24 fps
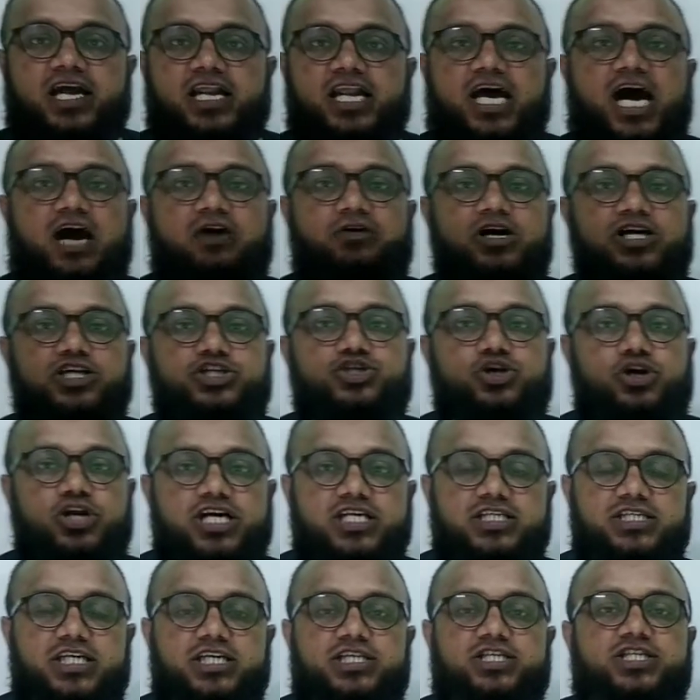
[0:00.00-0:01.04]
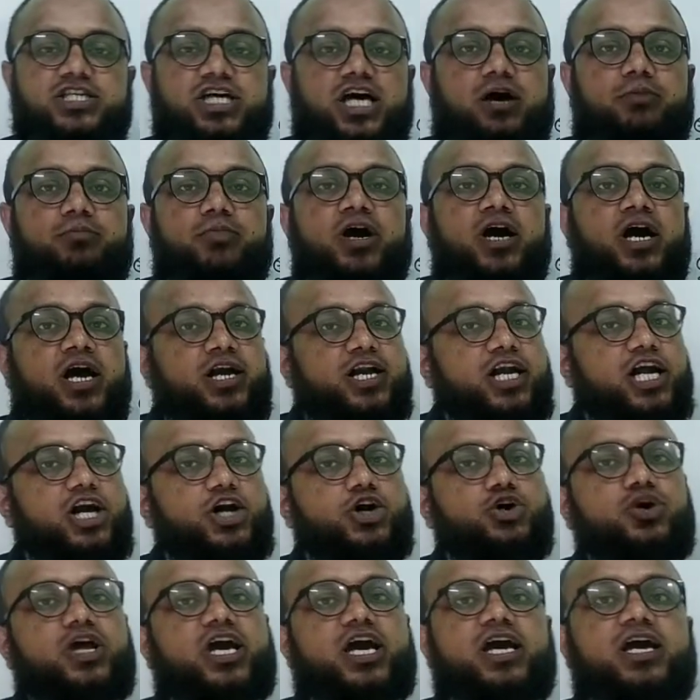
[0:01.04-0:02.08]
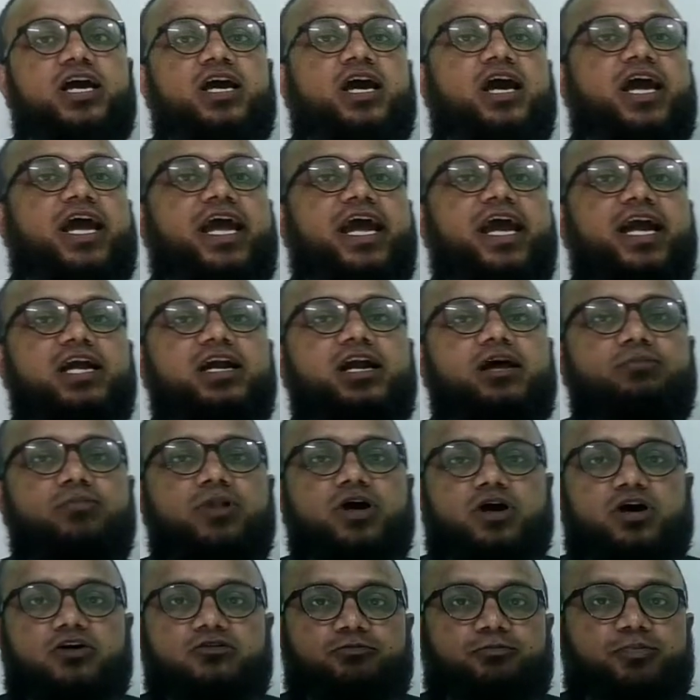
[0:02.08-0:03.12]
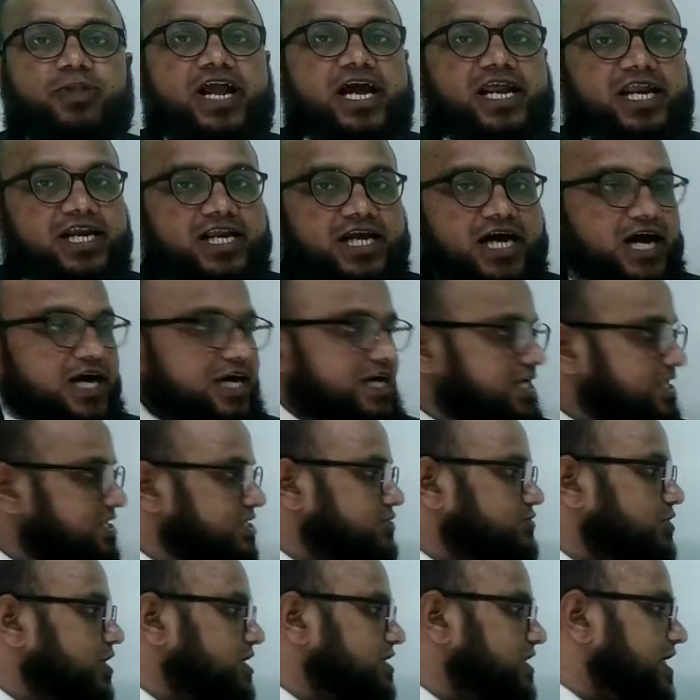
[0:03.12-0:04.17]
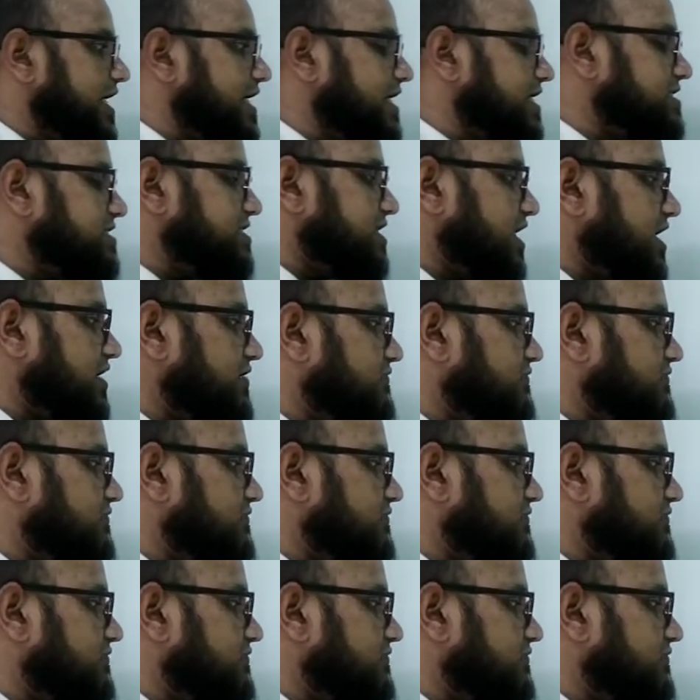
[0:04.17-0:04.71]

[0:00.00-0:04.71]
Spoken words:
In our solar system till today 8 number of planets are discovered, that is